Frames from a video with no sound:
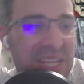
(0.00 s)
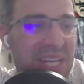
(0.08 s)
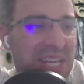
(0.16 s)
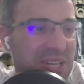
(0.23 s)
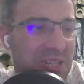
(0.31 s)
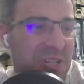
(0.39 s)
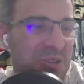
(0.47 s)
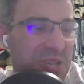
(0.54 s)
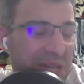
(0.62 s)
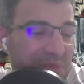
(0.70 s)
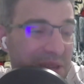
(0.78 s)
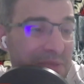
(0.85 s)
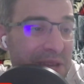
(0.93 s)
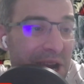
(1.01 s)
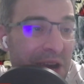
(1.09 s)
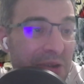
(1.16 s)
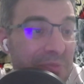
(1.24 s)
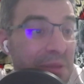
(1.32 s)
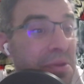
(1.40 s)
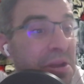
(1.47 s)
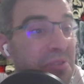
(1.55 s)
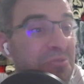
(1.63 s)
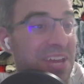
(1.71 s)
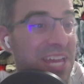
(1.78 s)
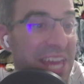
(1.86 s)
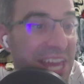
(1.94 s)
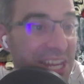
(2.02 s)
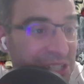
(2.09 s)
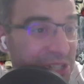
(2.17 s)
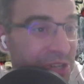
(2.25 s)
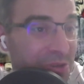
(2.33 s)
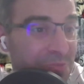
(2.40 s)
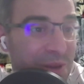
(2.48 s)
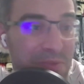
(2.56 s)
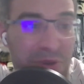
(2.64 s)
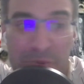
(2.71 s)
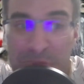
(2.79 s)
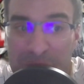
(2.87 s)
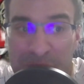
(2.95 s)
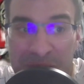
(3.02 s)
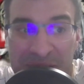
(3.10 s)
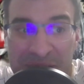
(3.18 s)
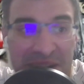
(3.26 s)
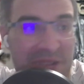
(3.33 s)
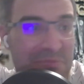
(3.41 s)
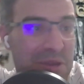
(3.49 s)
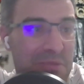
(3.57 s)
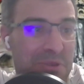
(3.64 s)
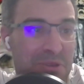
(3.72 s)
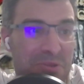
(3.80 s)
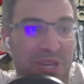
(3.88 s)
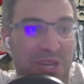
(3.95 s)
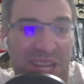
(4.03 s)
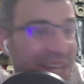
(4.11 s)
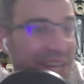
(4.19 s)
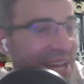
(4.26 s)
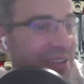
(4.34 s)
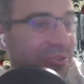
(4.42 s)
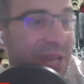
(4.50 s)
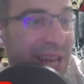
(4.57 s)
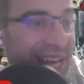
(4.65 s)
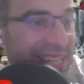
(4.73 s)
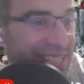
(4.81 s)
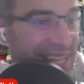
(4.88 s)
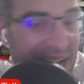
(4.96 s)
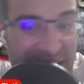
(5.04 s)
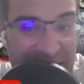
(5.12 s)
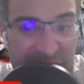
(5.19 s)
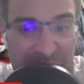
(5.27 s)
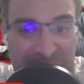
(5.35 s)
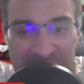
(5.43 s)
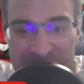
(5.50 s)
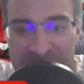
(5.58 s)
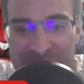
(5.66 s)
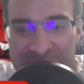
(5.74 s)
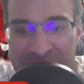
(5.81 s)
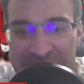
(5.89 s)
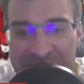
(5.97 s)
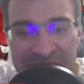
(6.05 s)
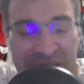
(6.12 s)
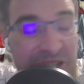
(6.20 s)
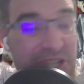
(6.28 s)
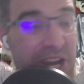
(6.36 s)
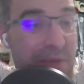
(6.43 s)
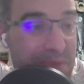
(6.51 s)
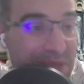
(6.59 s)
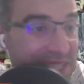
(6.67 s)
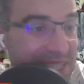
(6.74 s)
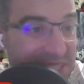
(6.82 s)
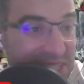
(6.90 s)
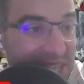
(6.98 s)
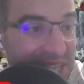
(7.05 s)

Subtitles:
maybe our vacation home, maybe all Paparena. Maybe we ask Ike for a Champions League